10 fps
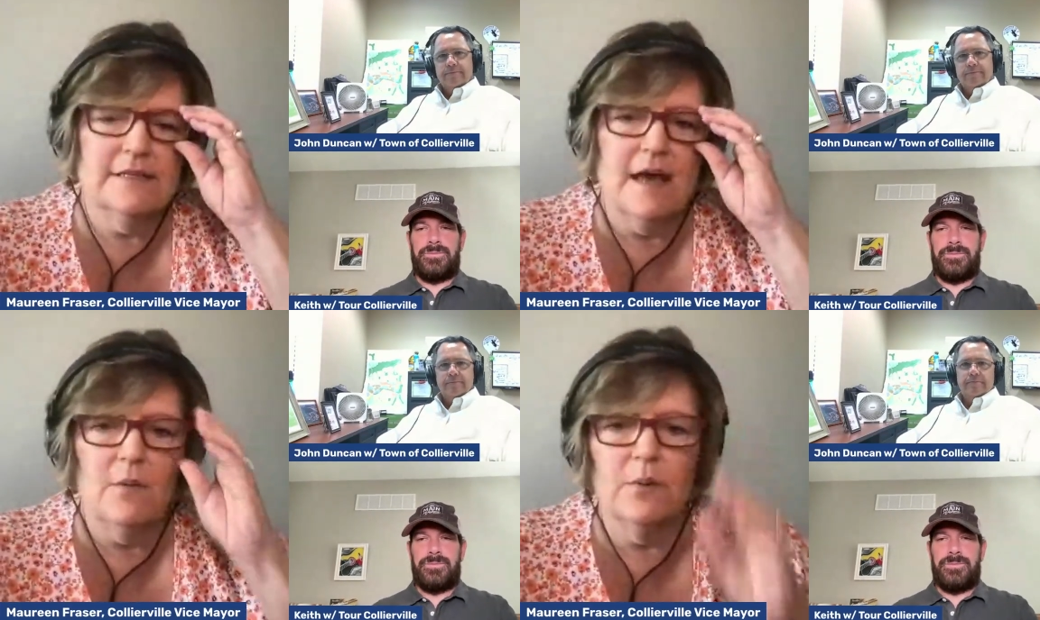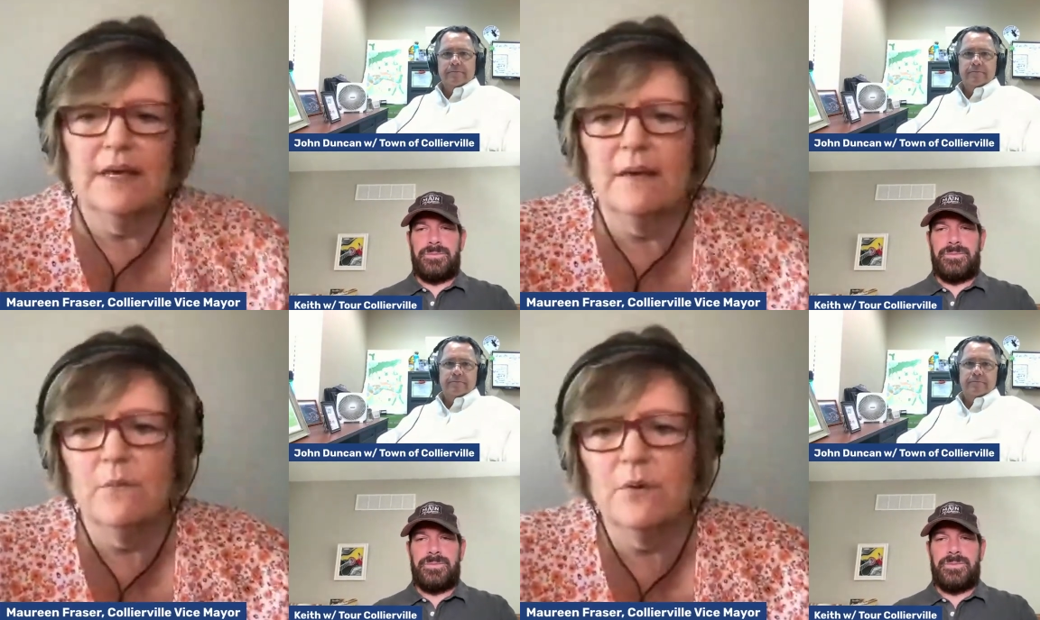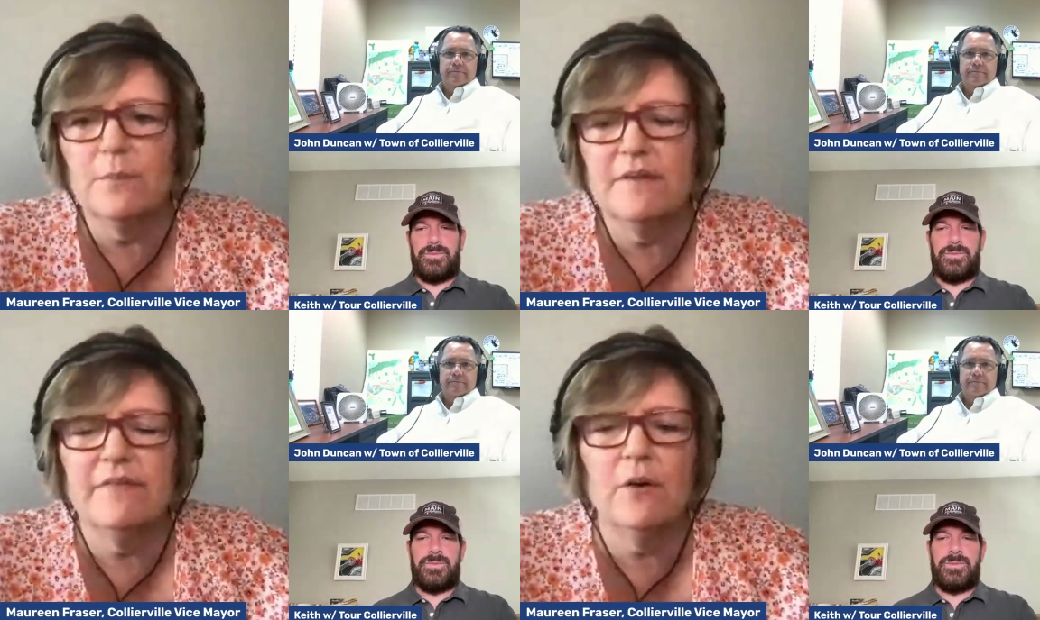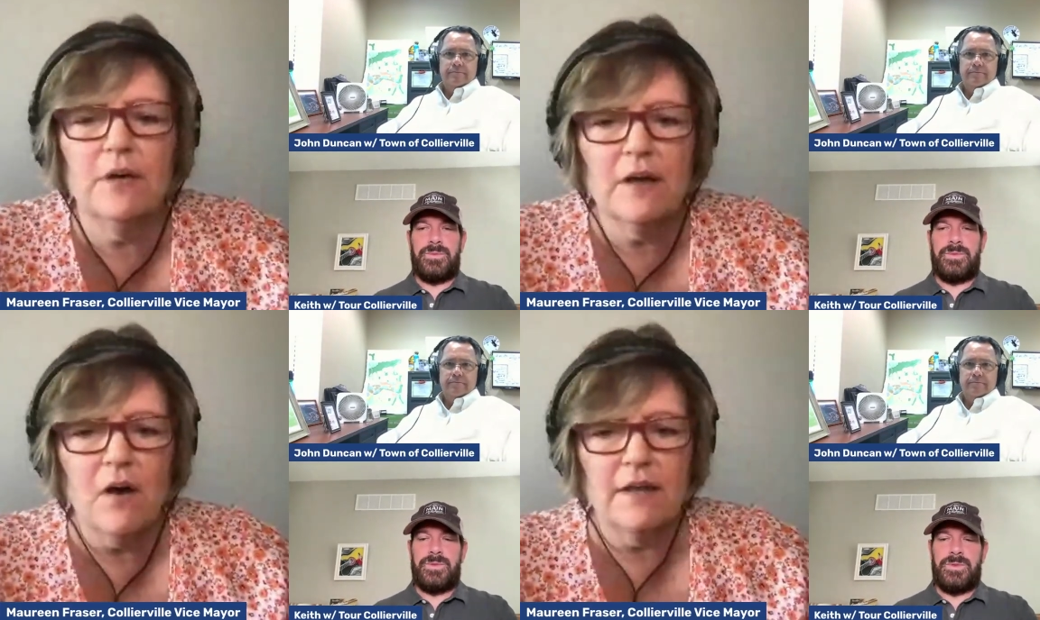Speaker 1: that we will be
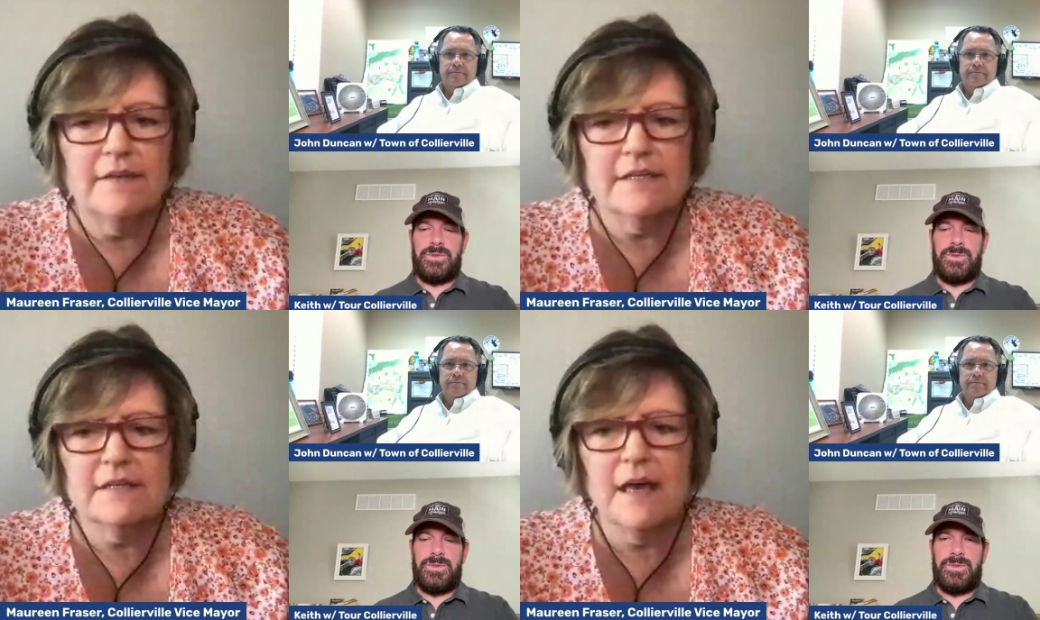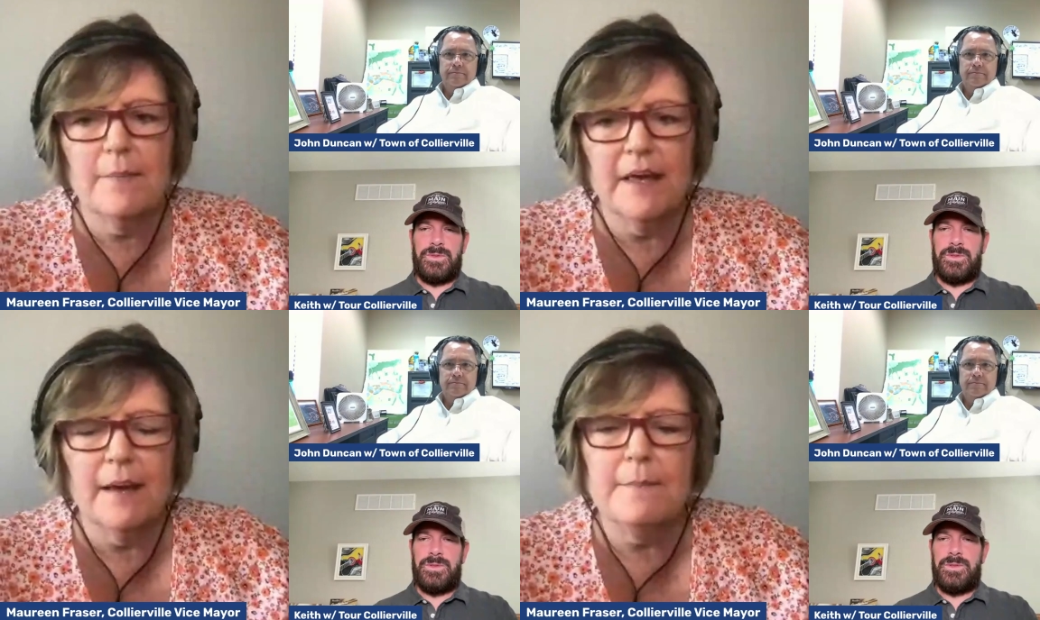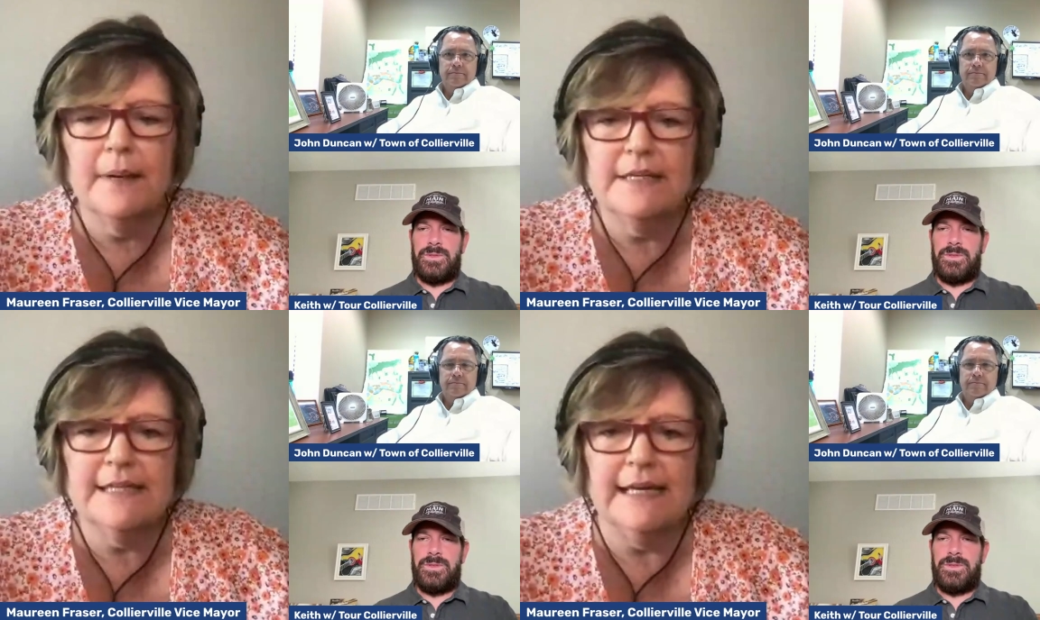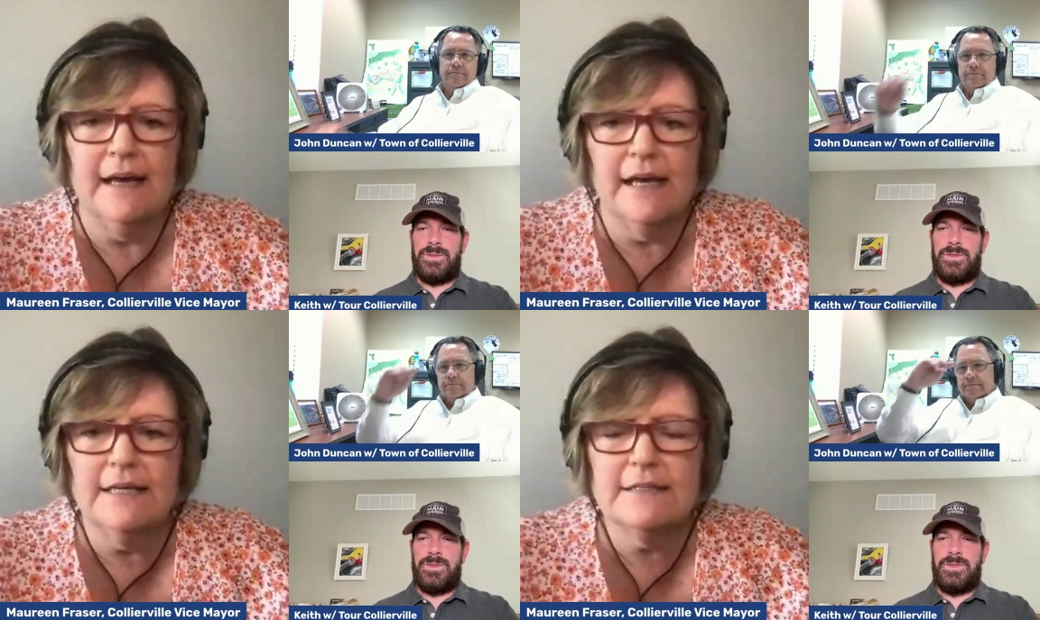voting on this coming up Monday
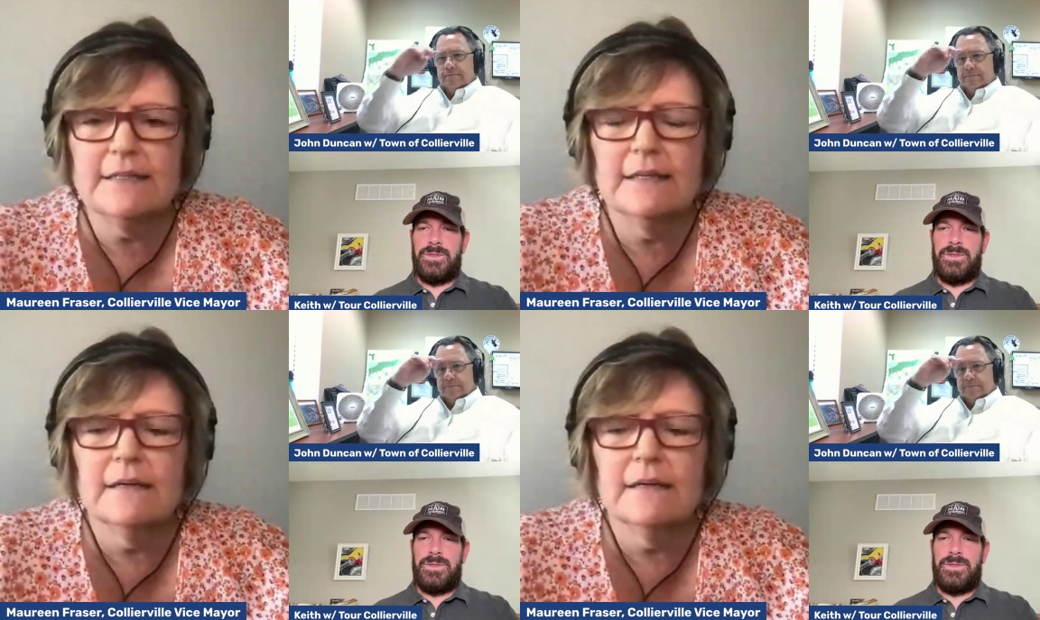night